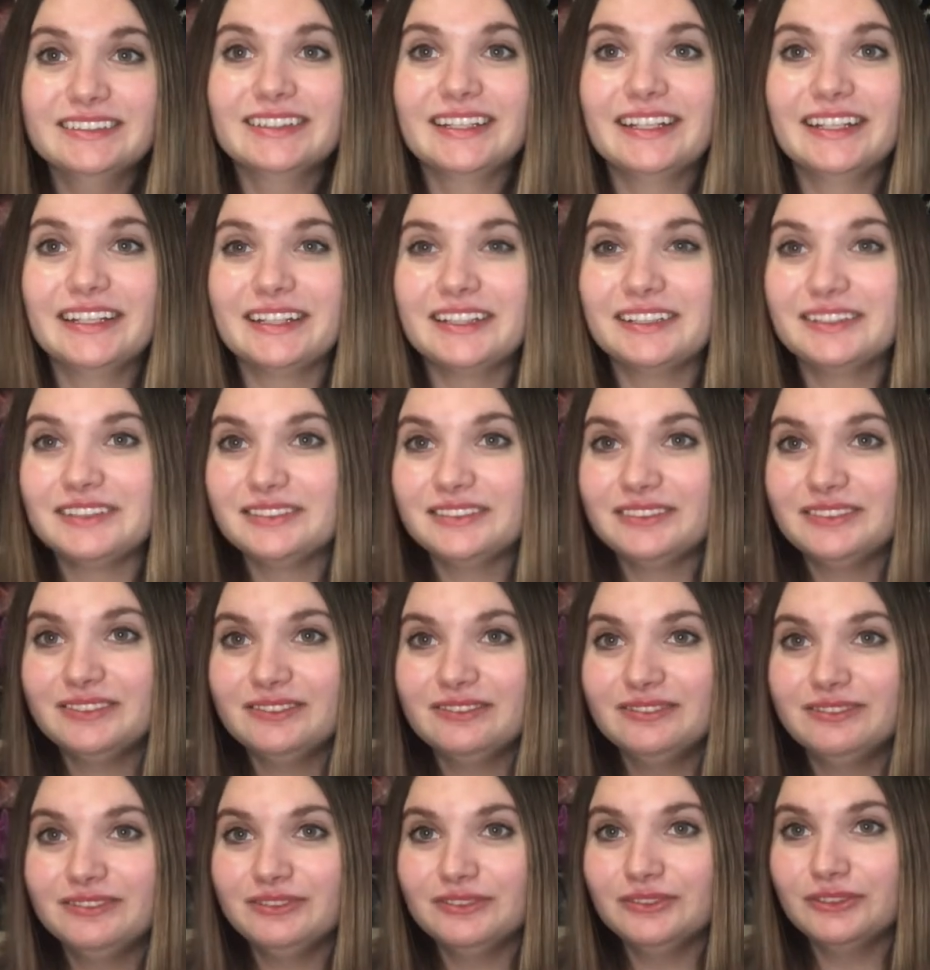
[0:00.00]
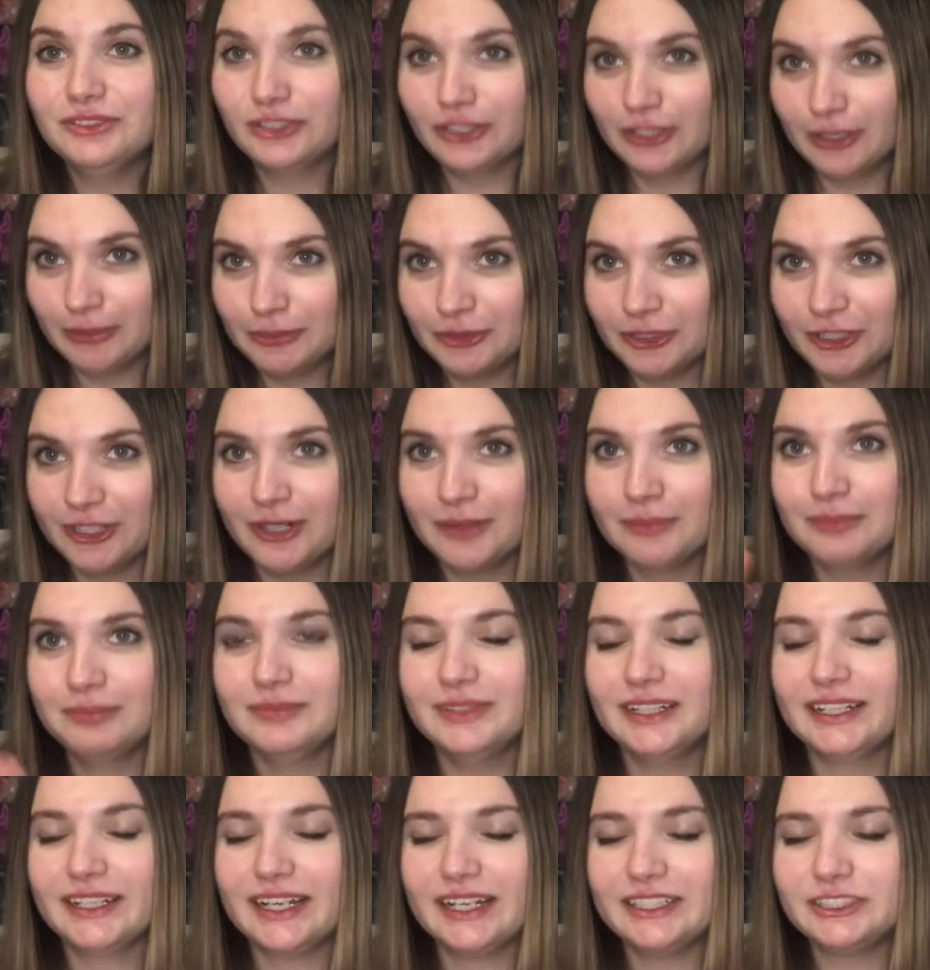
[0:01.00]
like, I
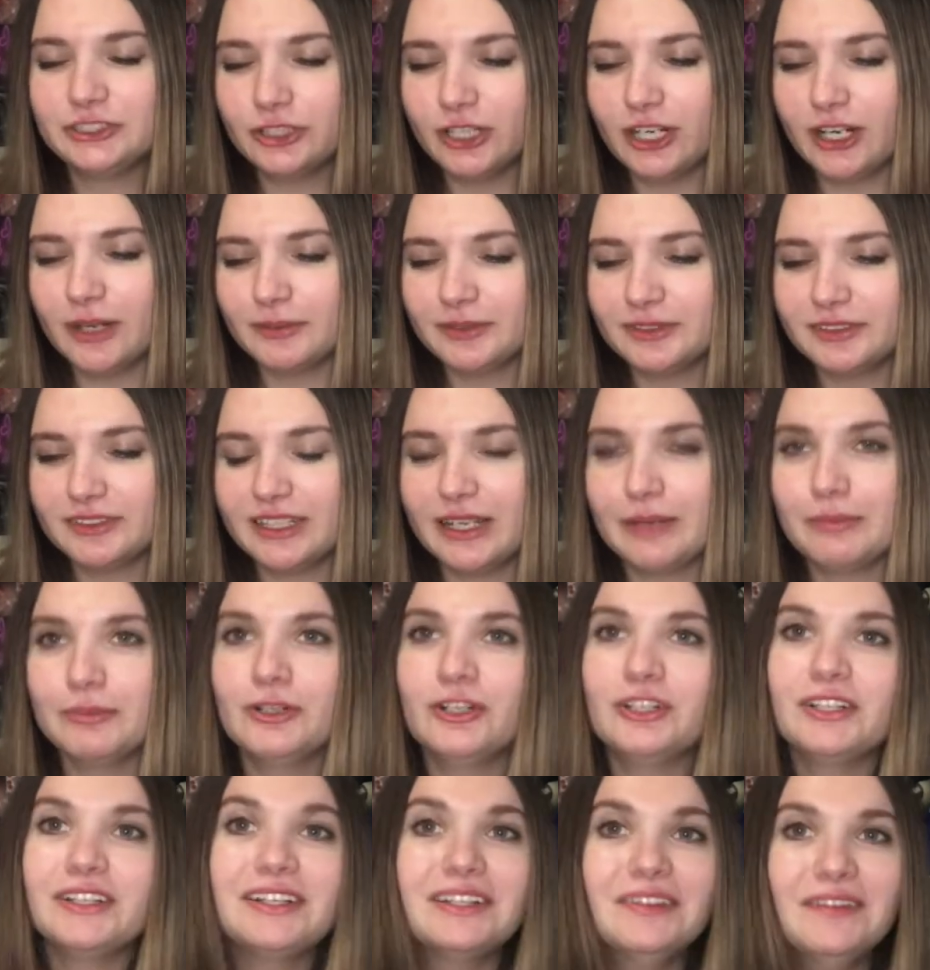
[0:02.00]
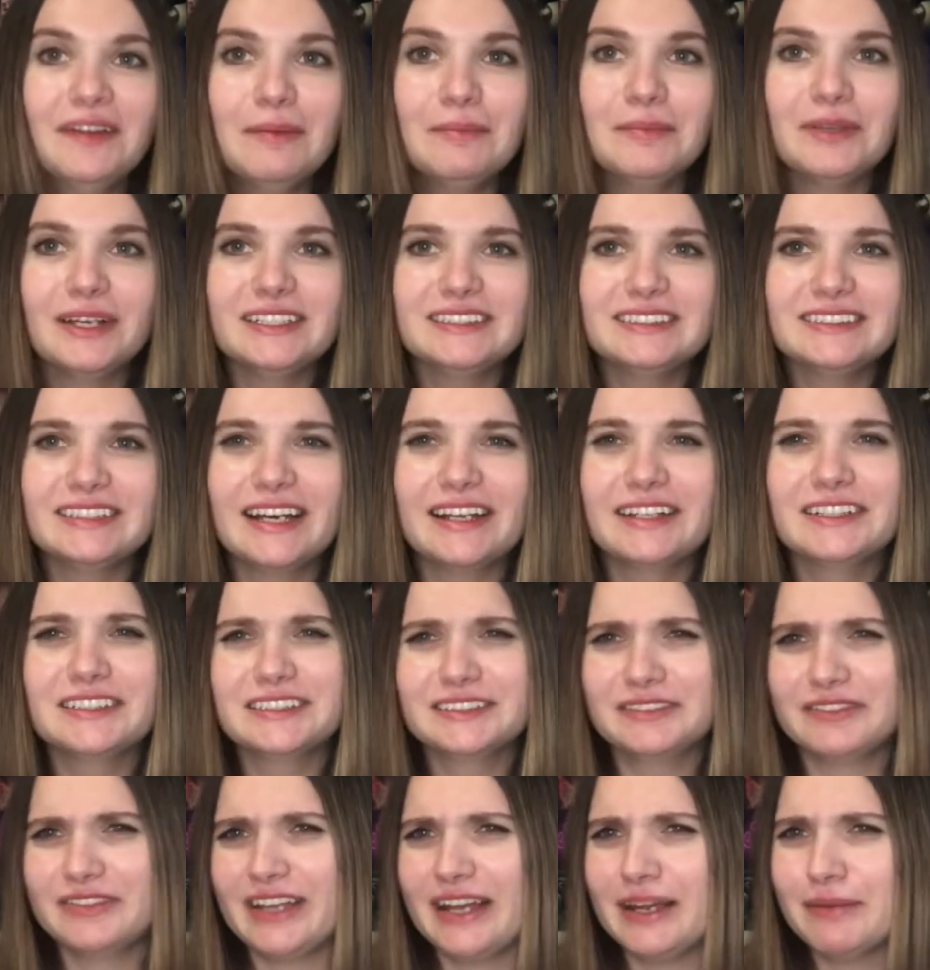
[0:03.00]
dropped. I'm early alumni status,
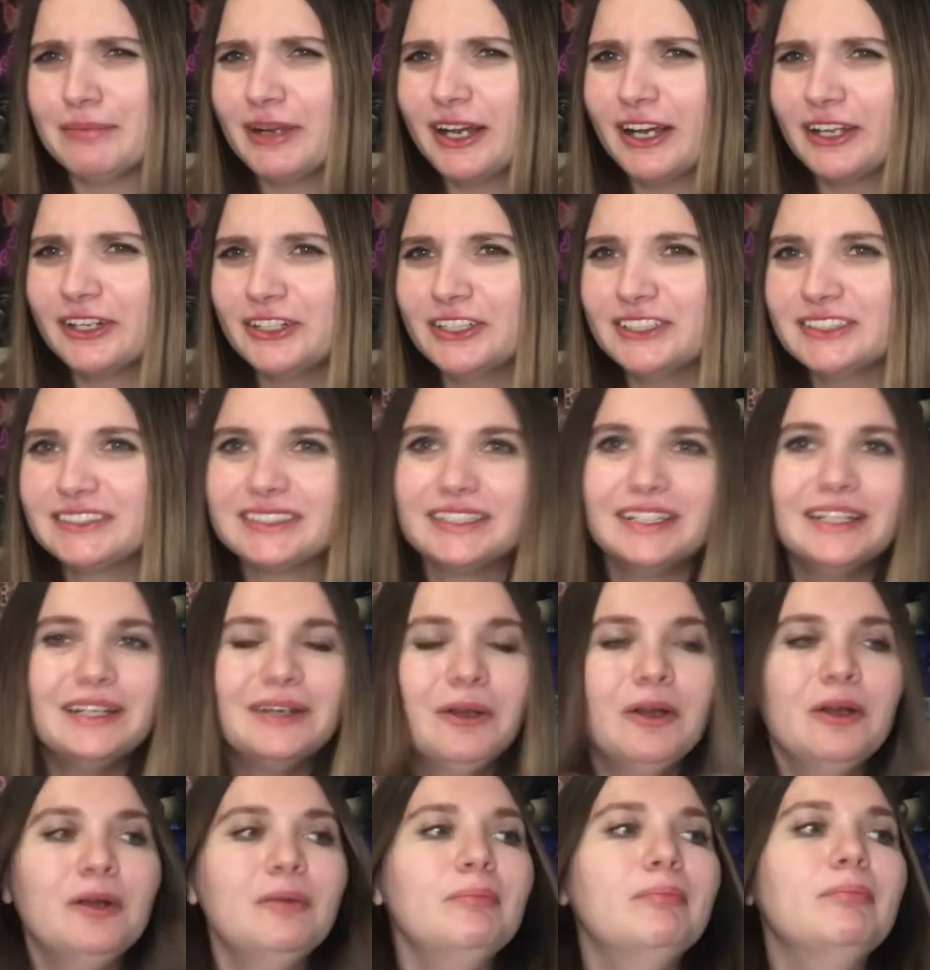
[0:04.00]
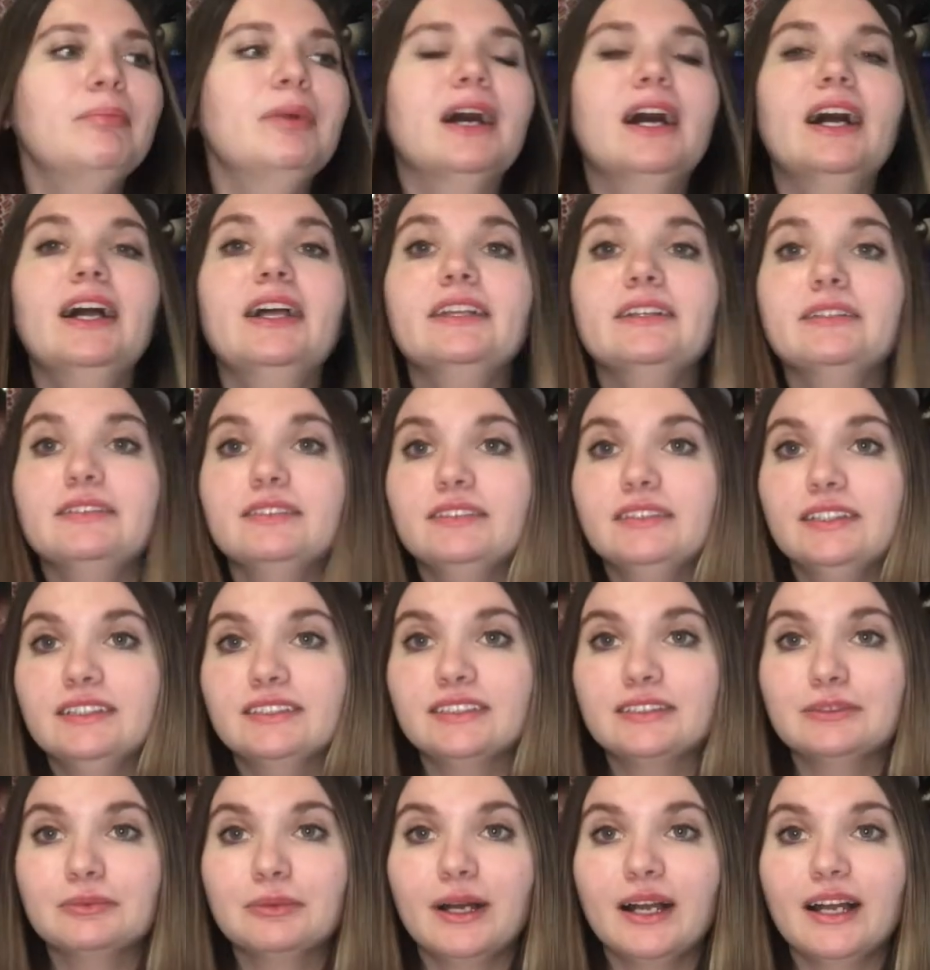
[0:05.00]
if that matters, but this
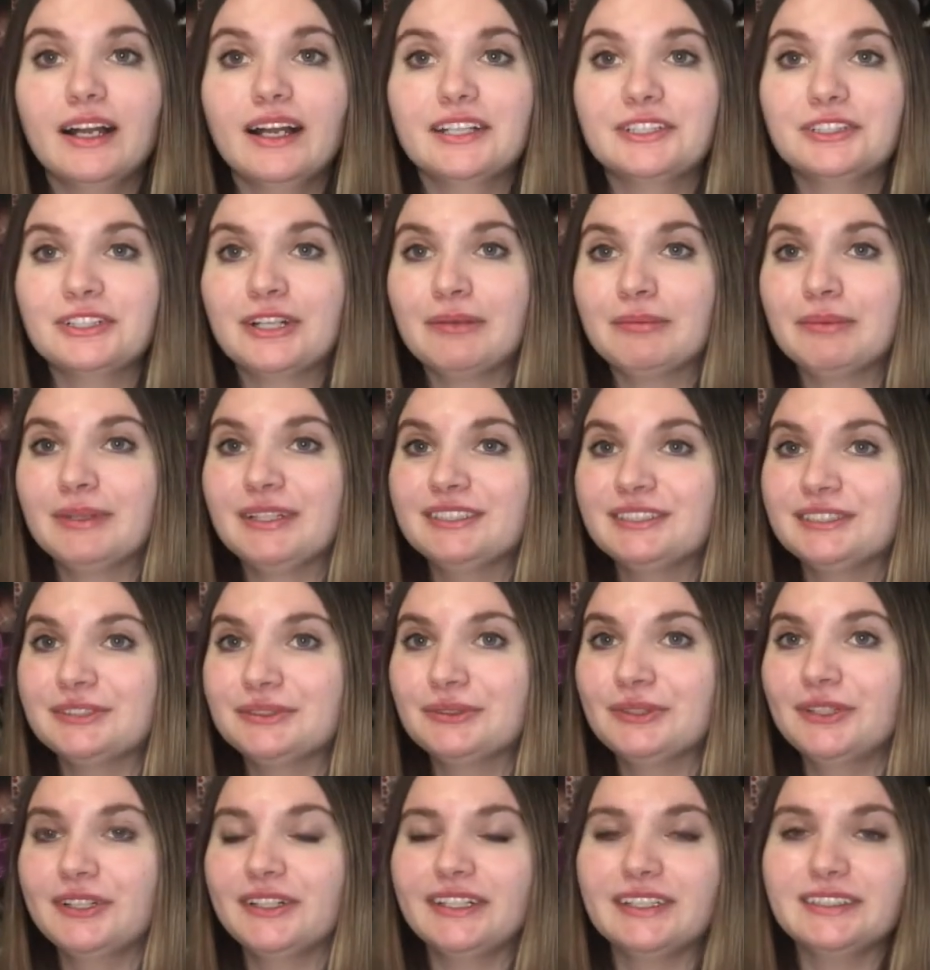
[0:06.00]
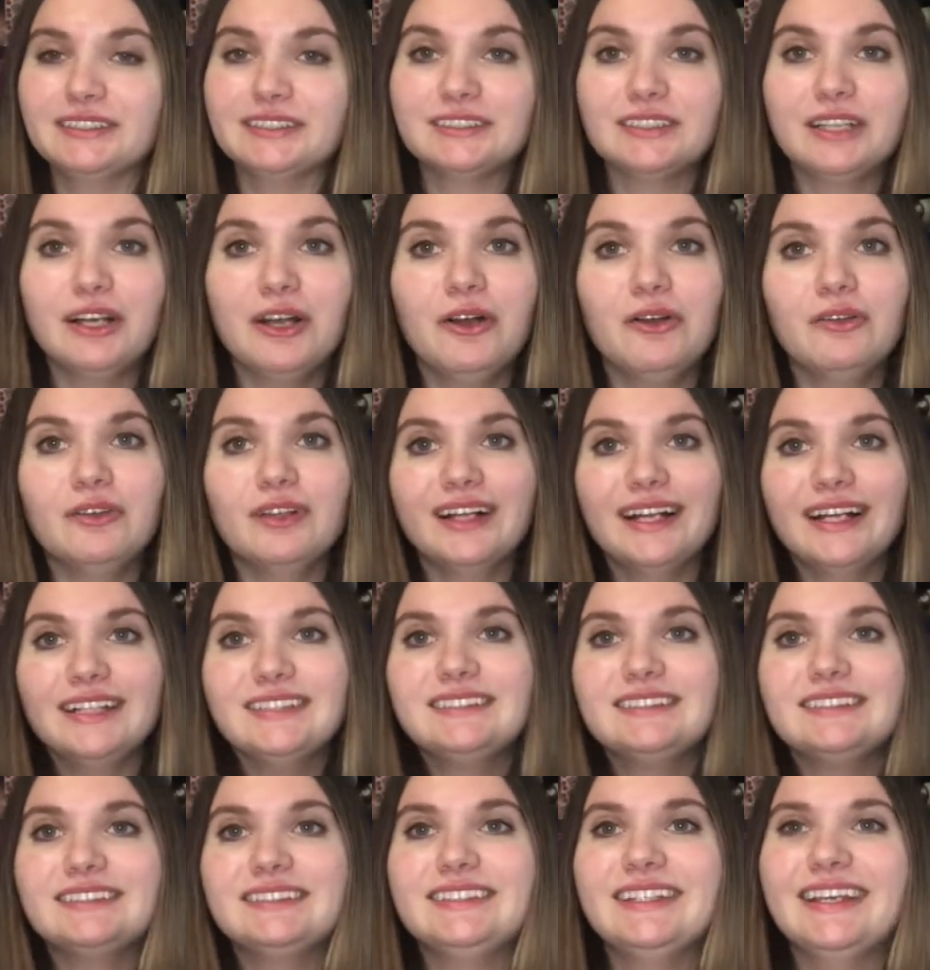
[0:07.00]
is why I dropped my sorority. So
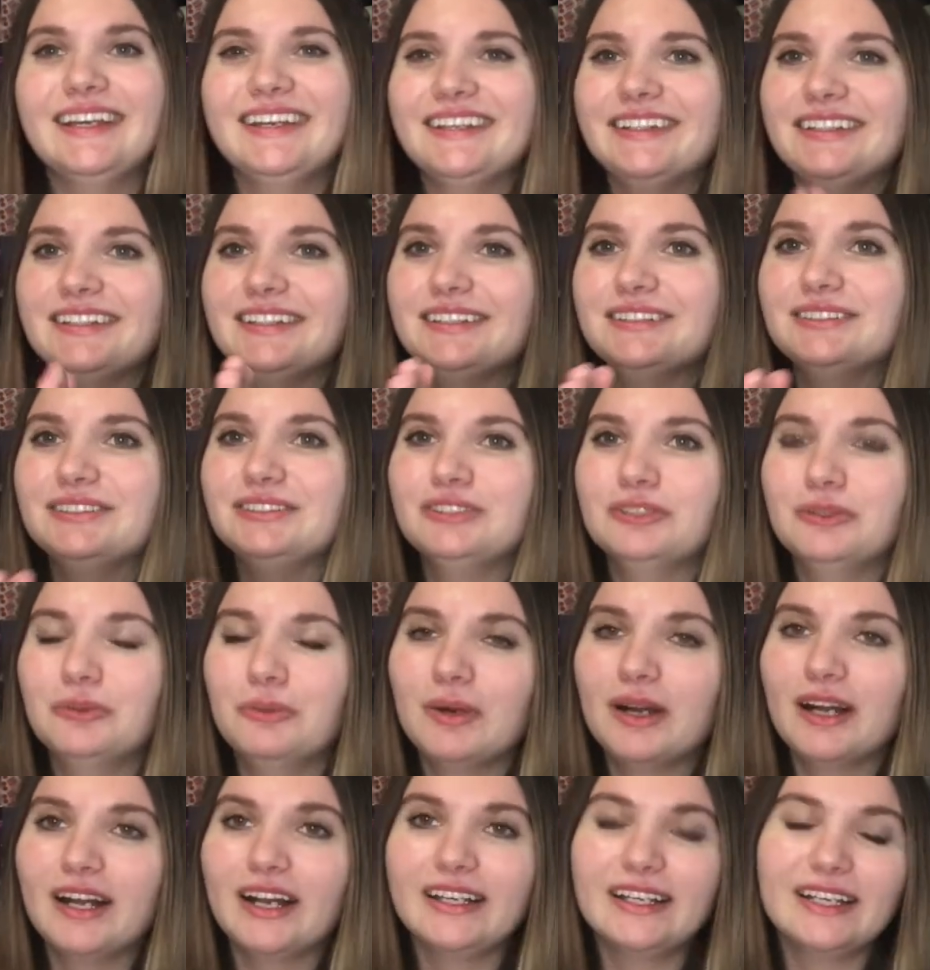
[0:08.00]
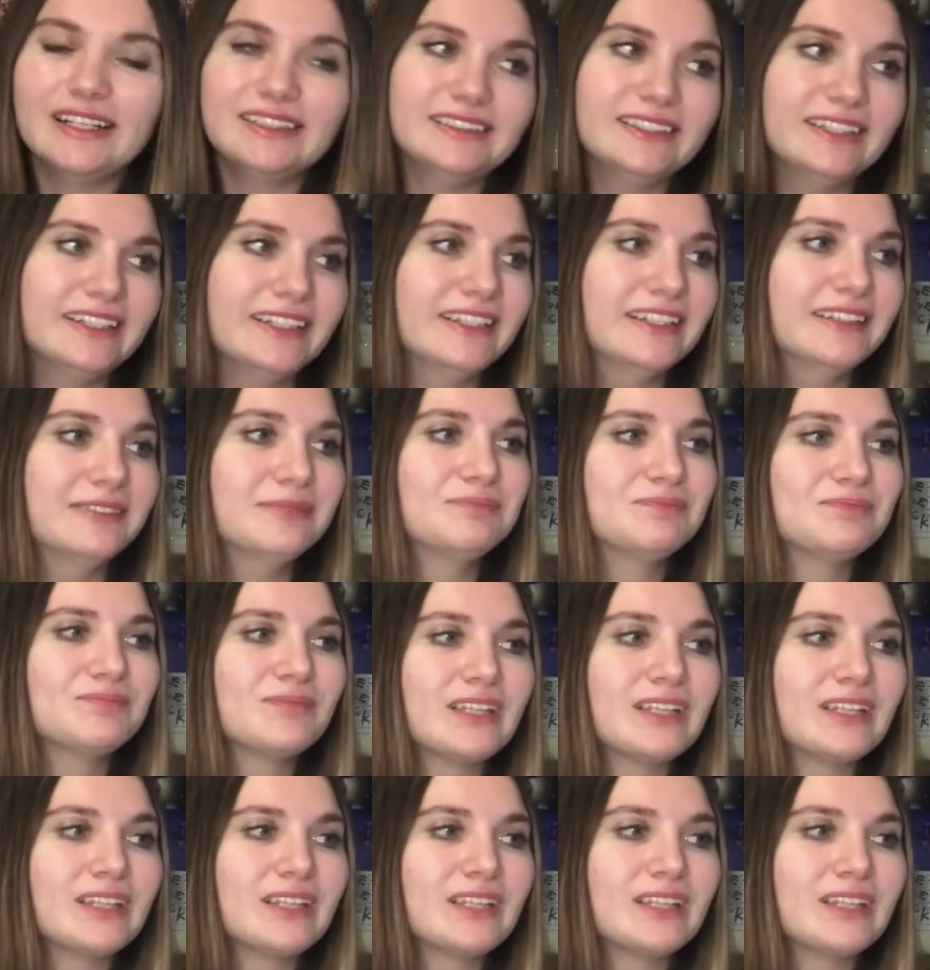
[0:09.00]
let's get into why I did it.